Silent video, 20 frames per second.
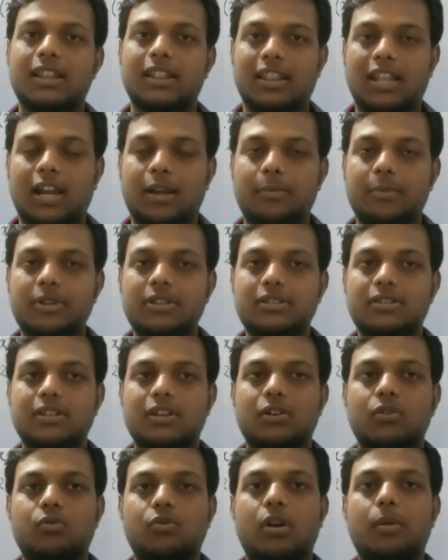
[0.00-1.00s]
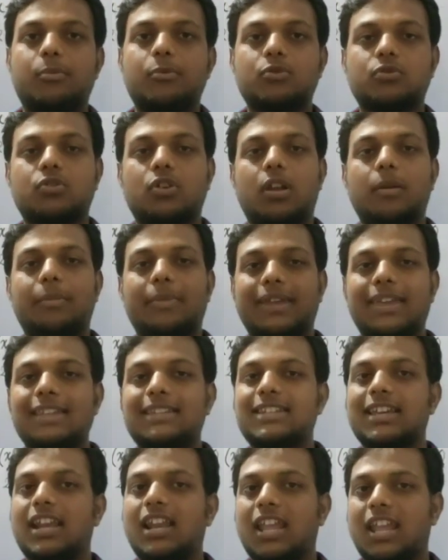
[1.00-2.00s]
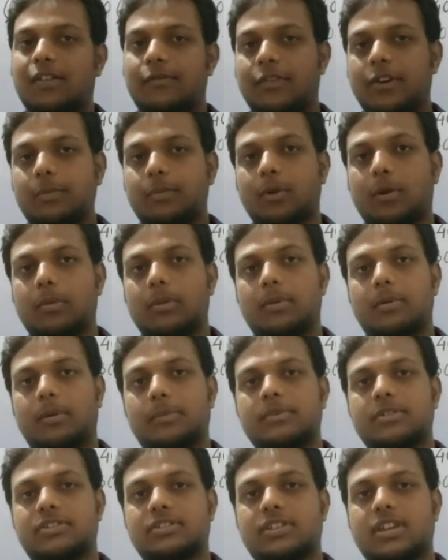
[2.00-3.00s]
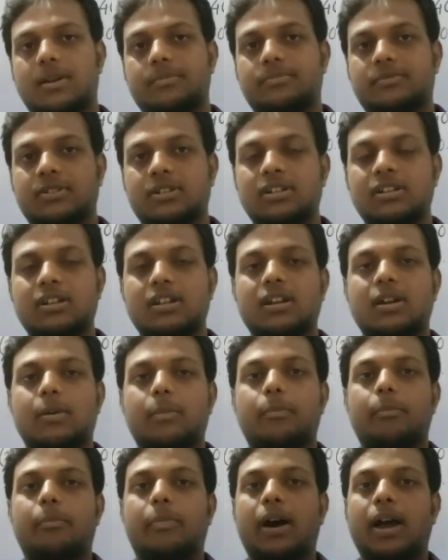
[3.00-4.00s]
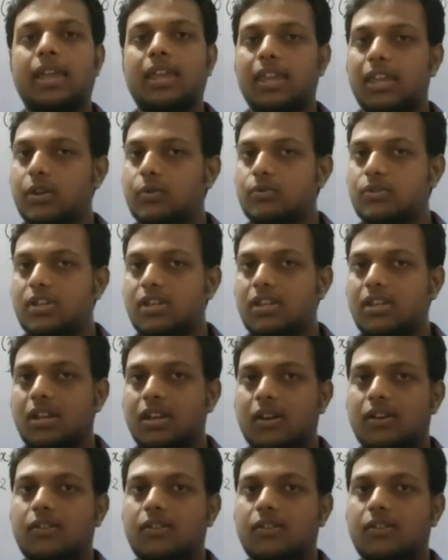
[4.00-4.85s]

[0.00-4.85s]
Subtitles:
That means we have to solve each and every problem of this chapter by using